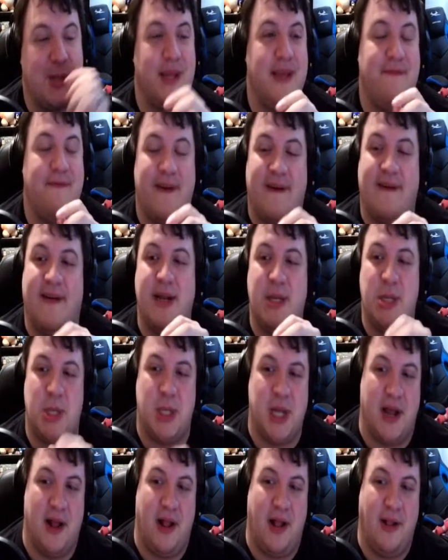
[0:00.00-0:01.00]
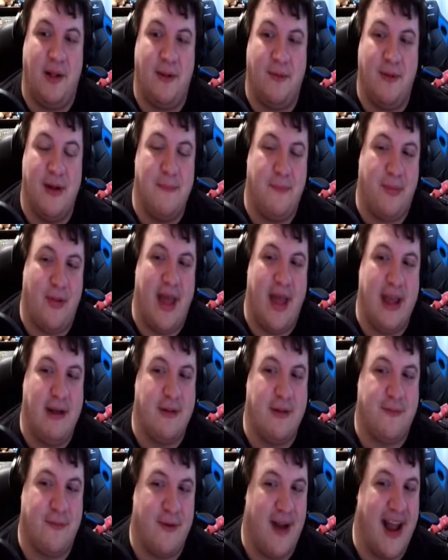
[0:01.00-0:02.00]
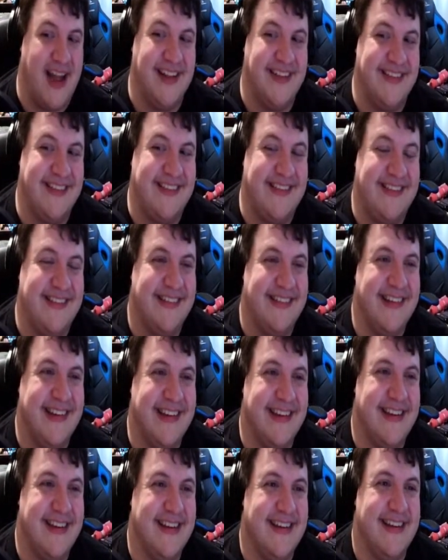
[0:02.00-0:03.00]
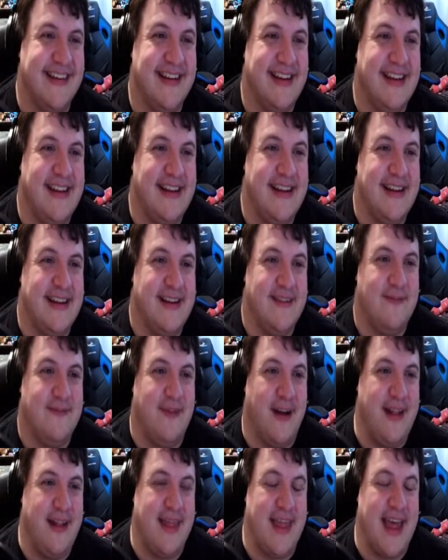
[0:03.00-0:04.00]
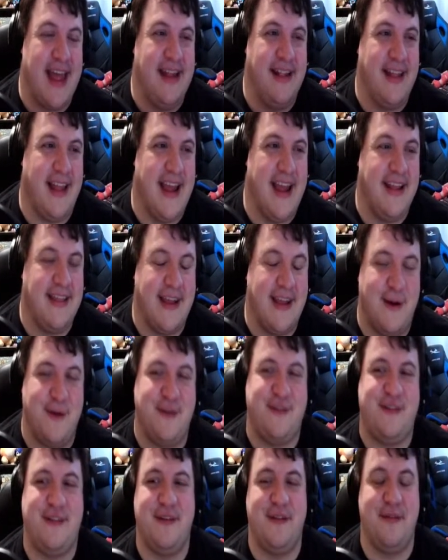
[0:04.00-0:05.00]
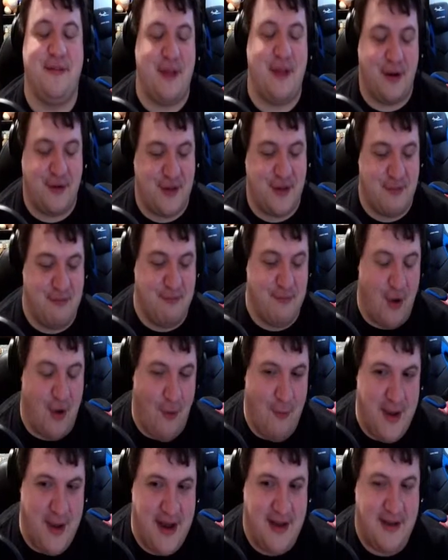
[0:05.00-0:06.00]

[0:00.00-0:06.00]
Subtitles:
very chill when playing with friends, but then like there's a moment